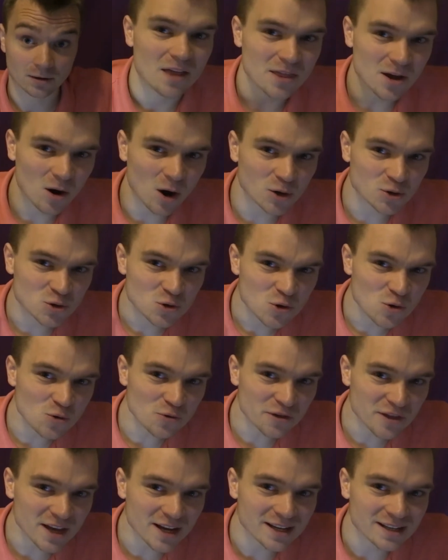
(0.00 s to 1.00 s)
There are two
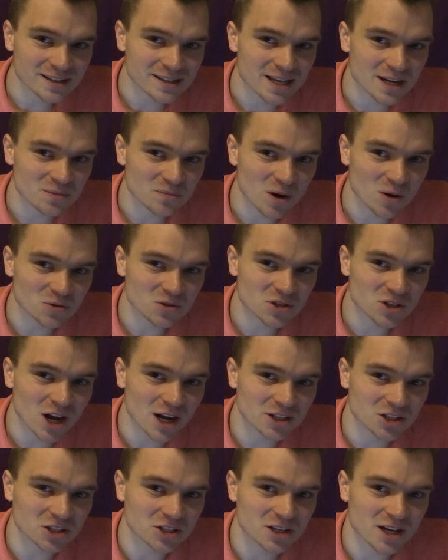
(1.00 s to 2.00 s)
things that most
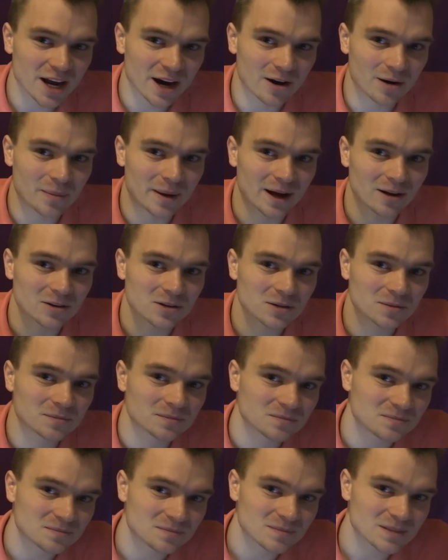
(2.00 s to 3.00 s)
judges care about:
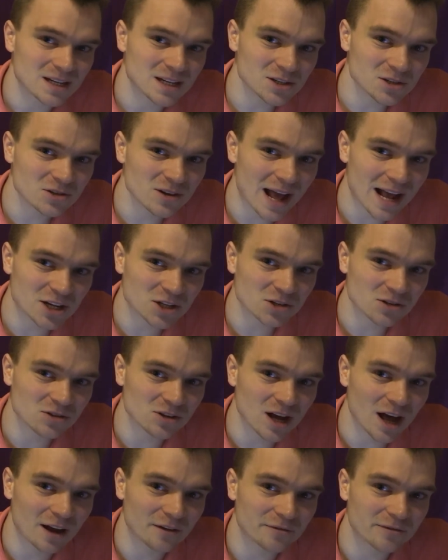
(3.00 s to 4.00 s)
international
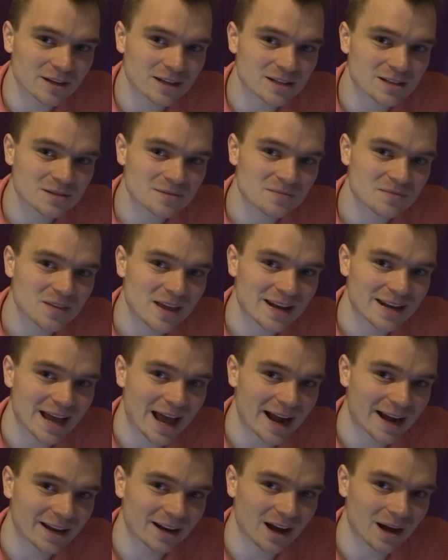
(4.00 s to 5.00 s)
conflict and
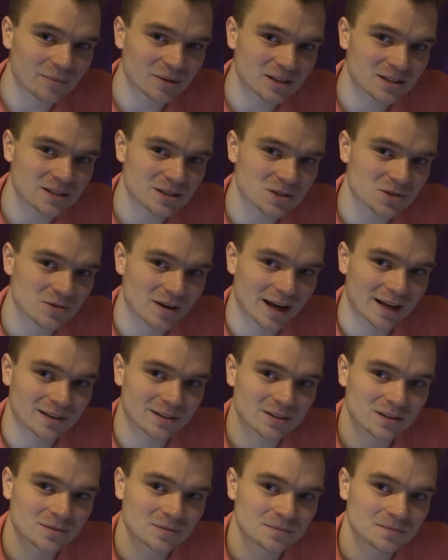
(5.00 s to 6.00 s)
economic distress.